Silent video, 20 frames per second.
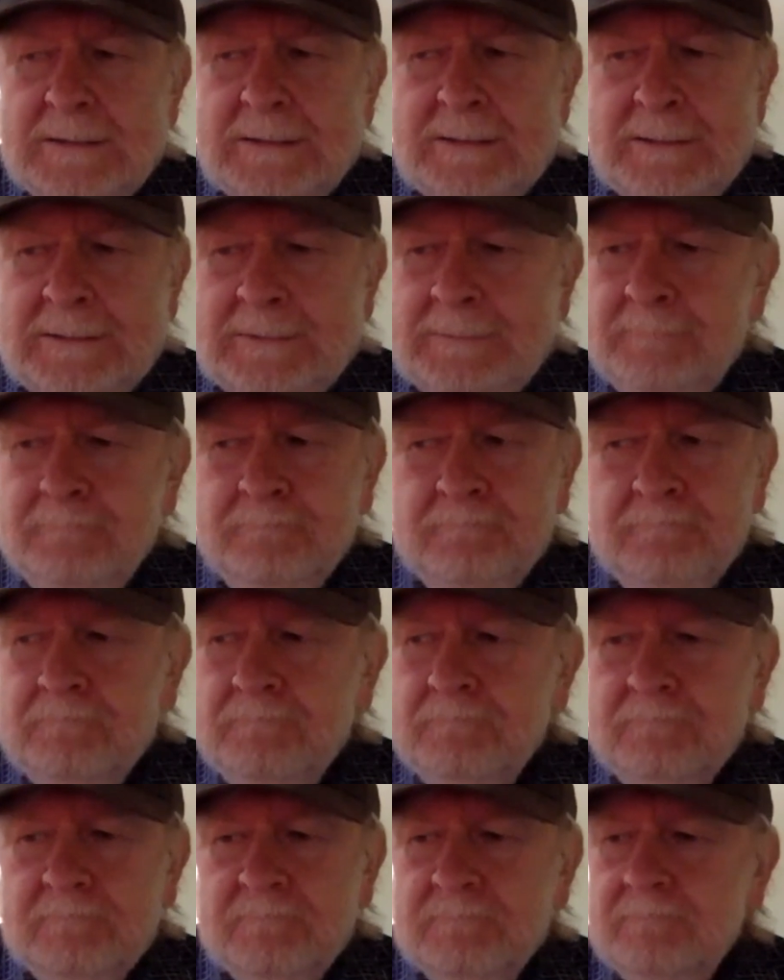Um,
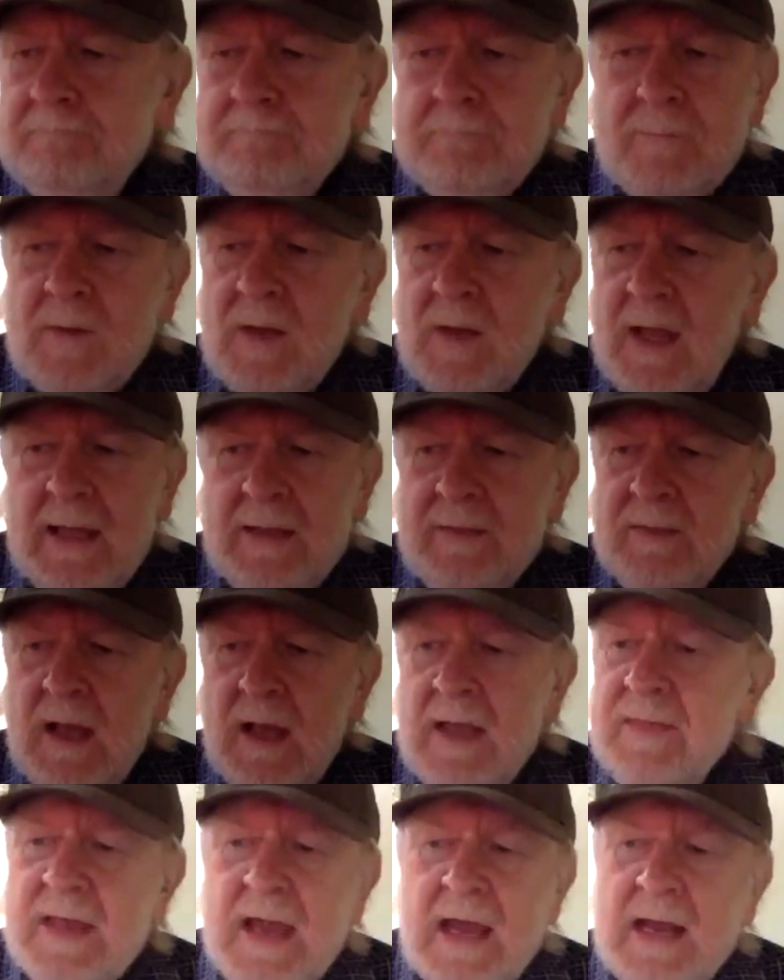and,
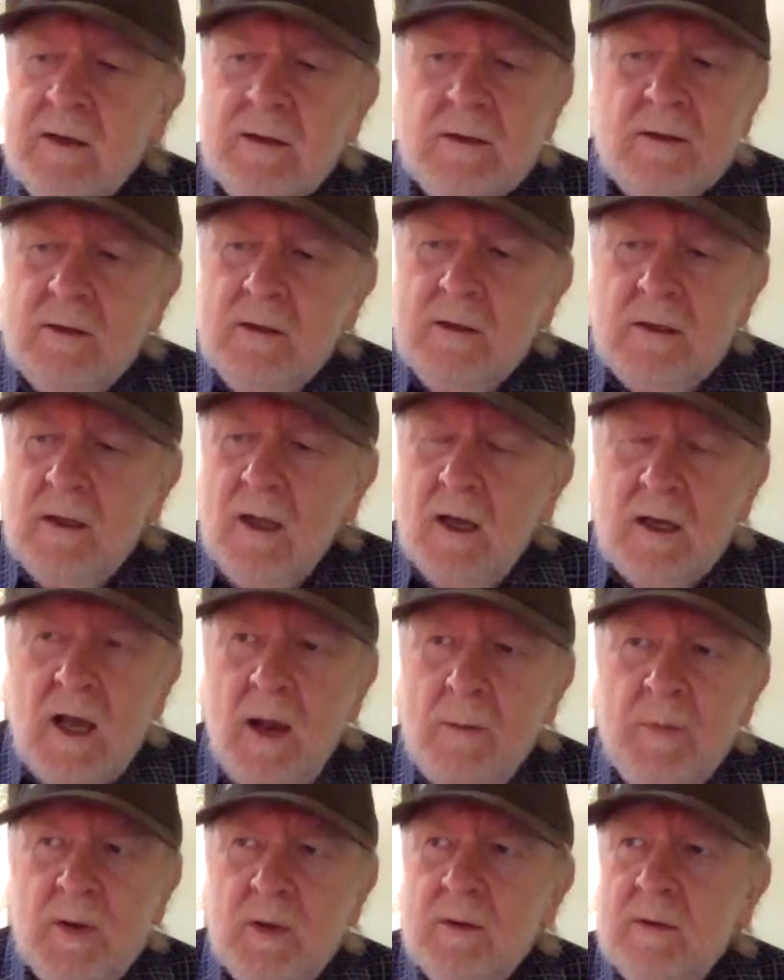and then a
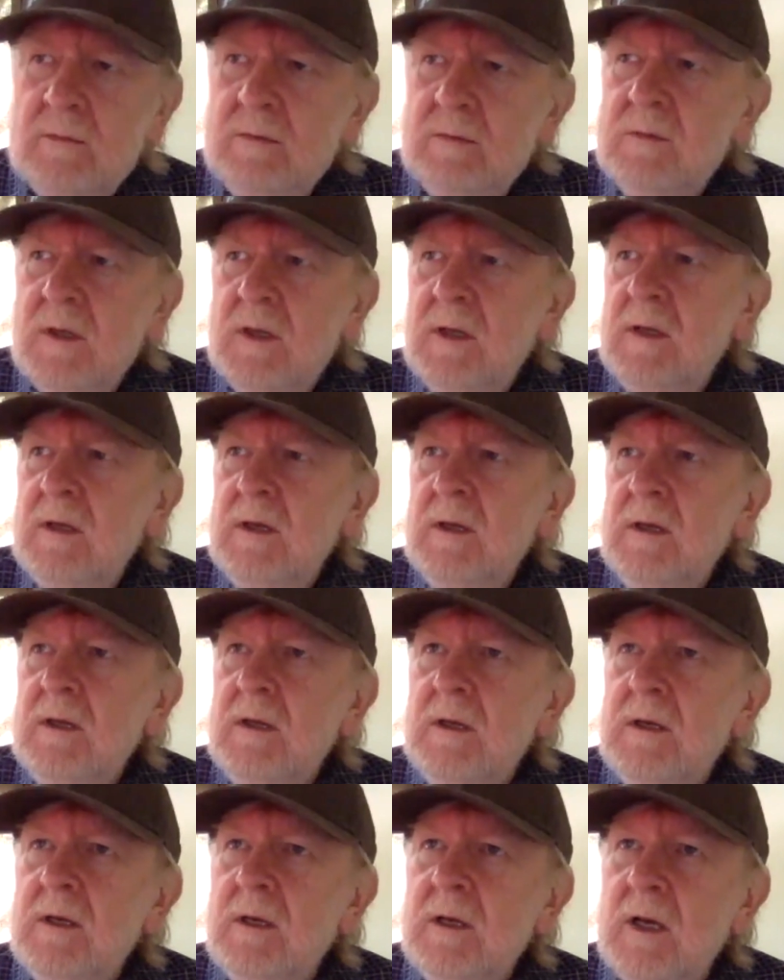couple,
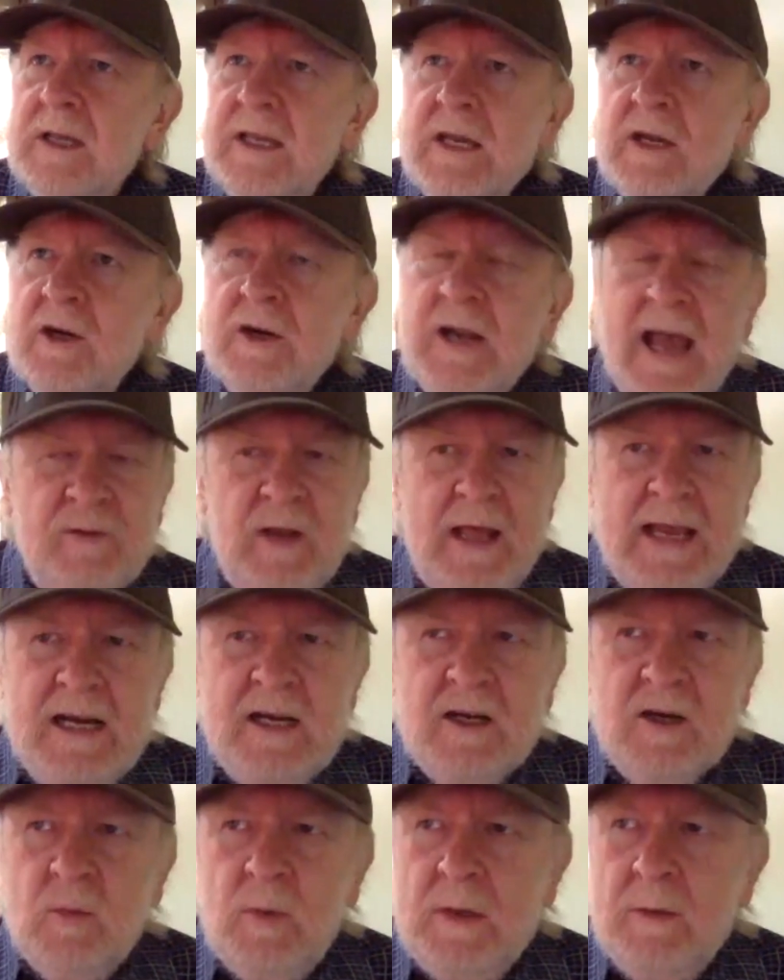a year and a half
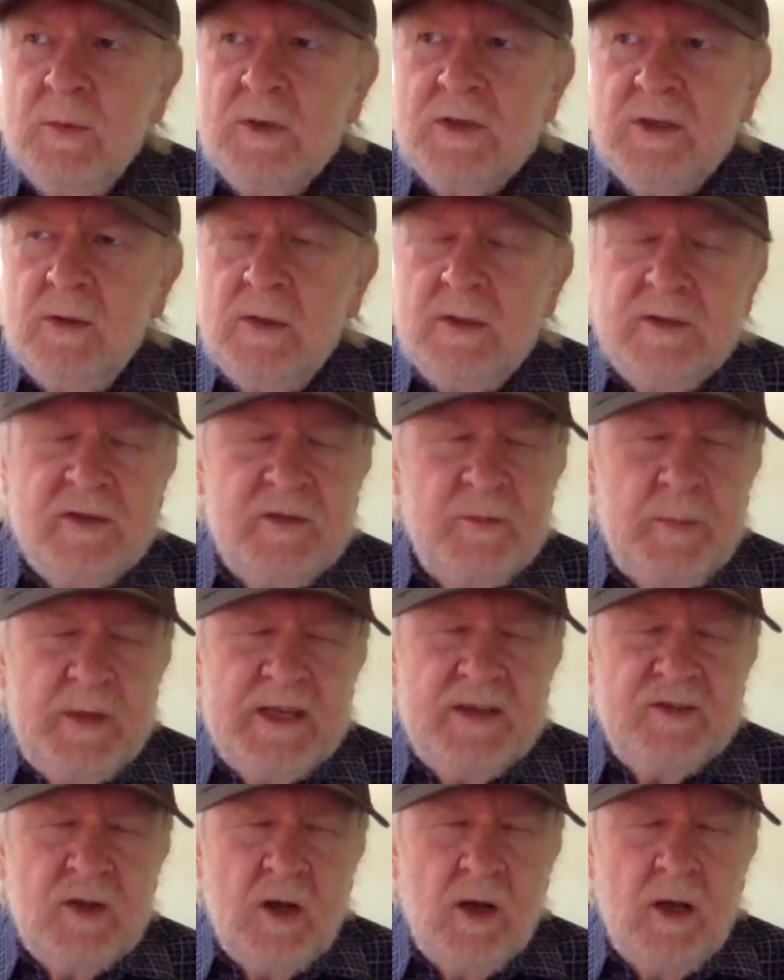later, we were doing this
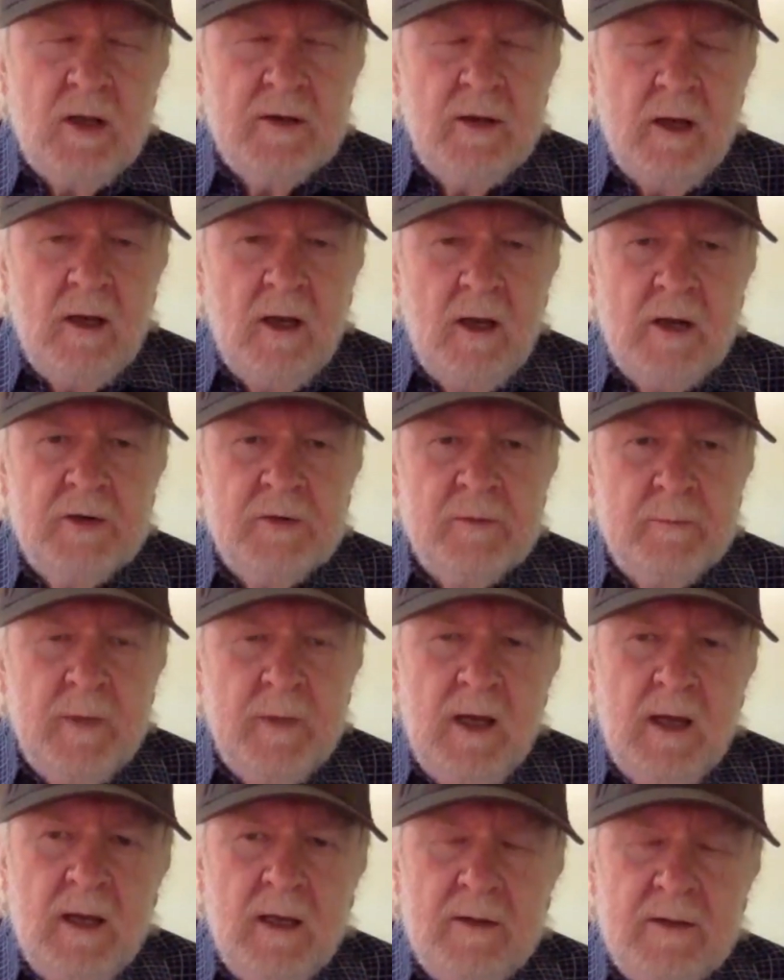piece called
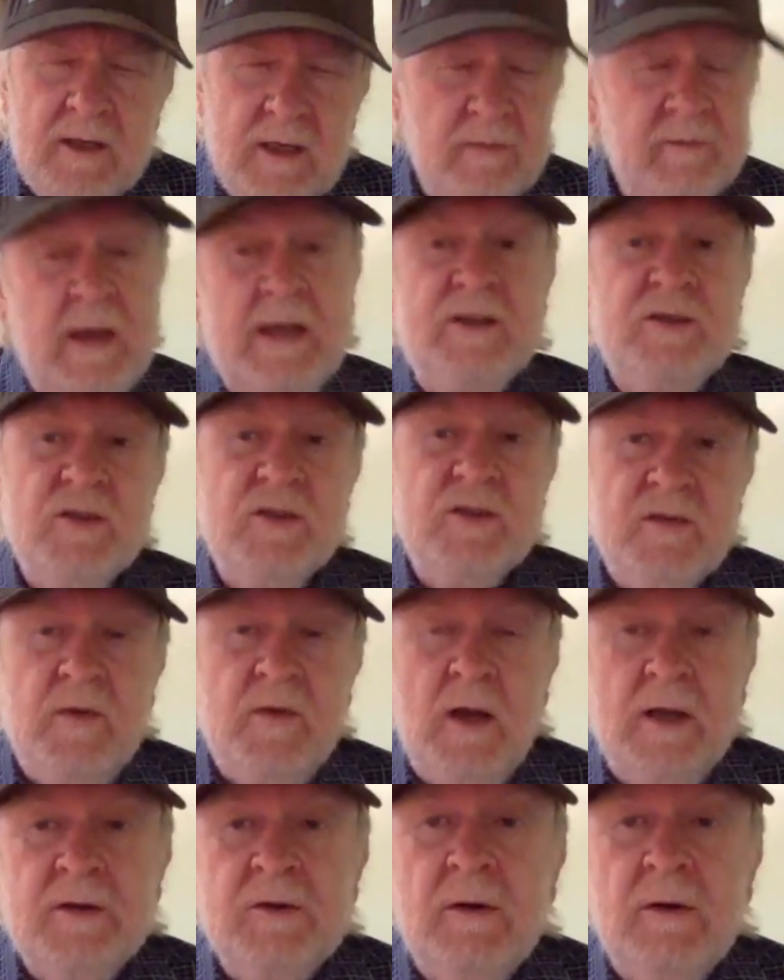Ander, uh, The
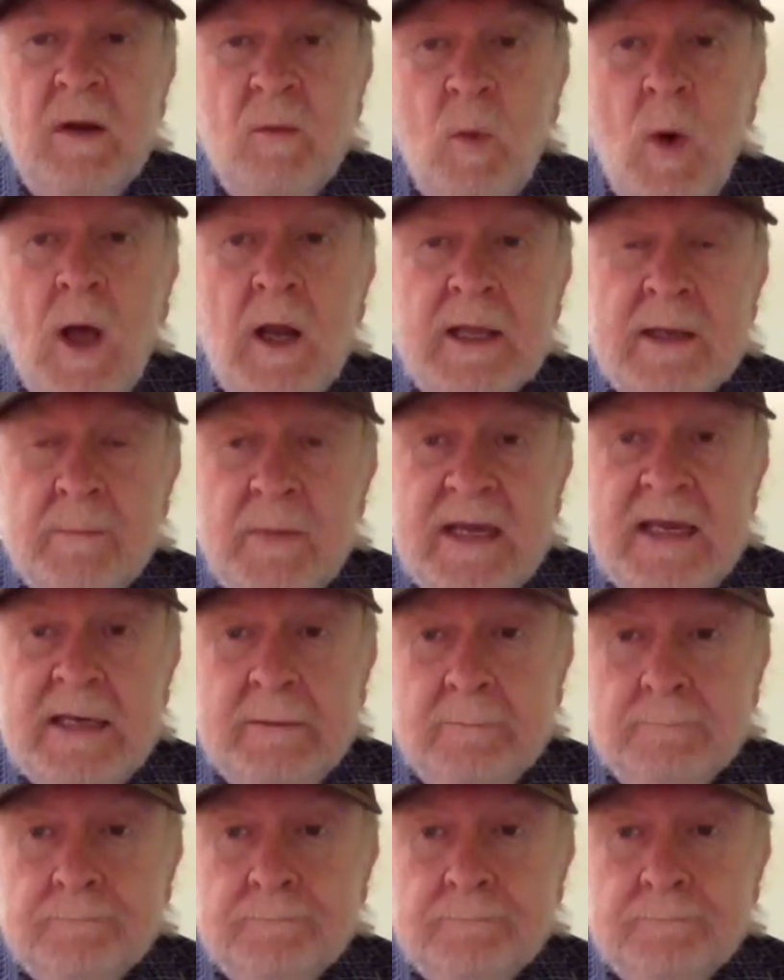Adventures of Andre and Wally